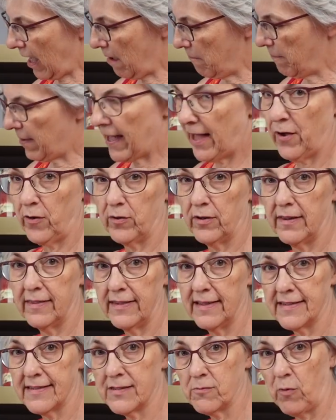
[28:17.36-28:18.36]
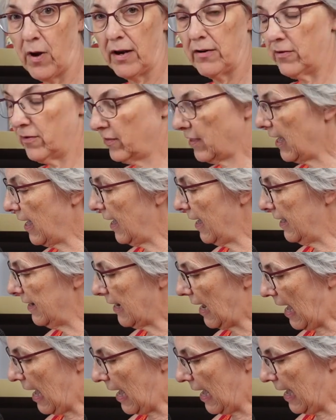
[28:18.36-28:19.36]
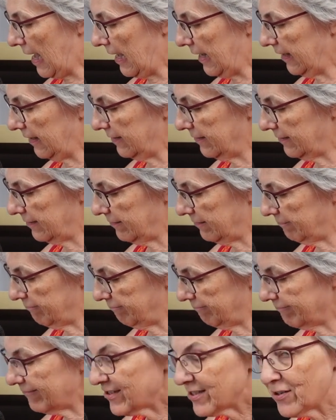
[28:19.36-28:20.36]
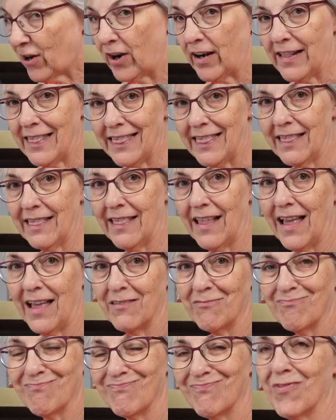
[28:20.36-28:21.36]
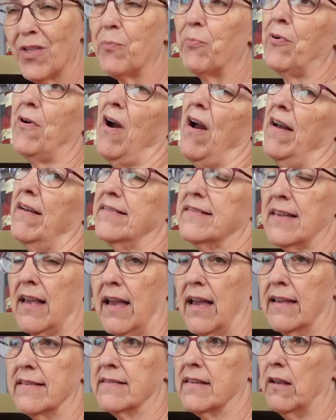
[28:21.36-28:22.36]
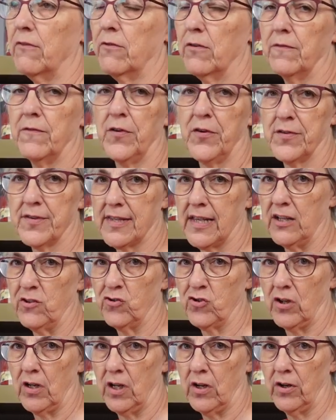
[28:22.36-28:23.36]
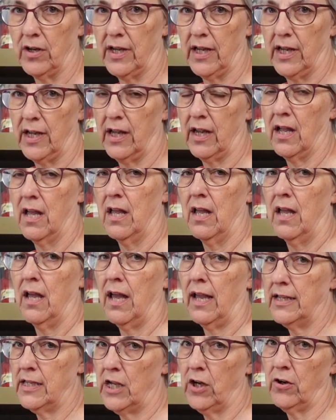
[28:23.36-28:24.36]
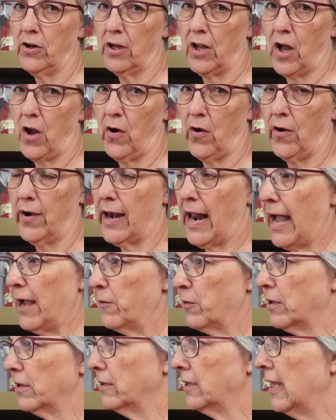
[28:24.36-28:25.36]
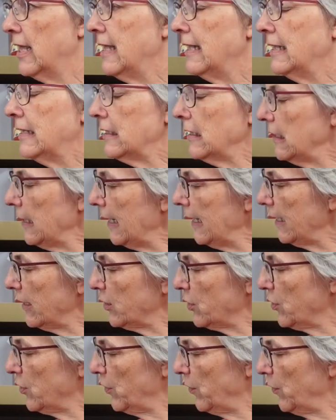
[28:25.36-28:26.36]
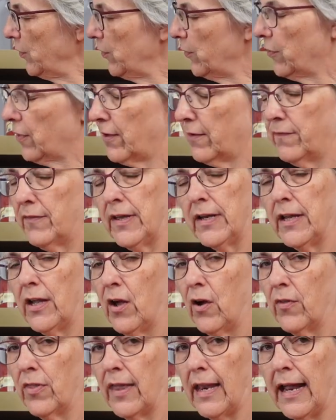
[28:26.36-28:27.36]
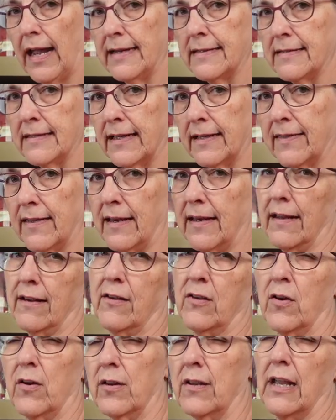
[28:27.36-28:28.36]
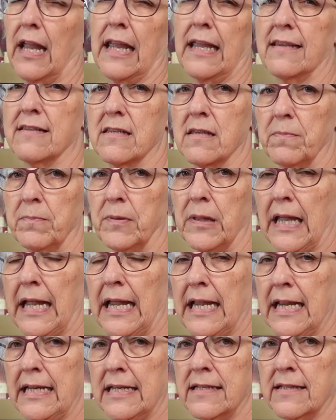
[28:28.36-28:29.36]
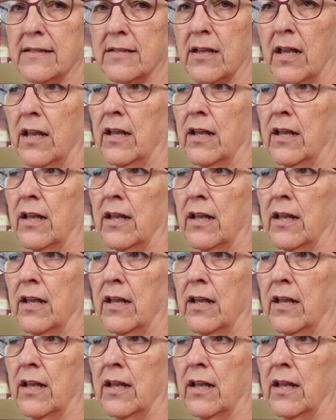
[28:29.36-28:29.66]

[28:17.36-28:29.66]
about this sweater that I started the process of reverse engineering a year ago, and I will link to the video that I did that it kind of explained